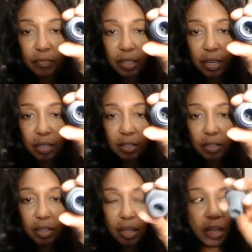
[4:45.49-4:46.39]
Okay,
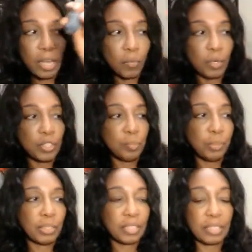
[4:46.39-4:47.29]
and once you
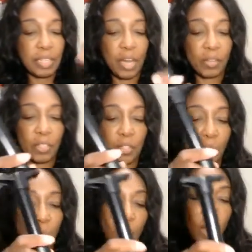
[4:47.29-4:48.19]
put this down in your
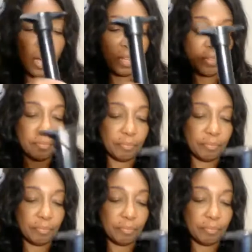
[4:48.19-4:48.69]
wine,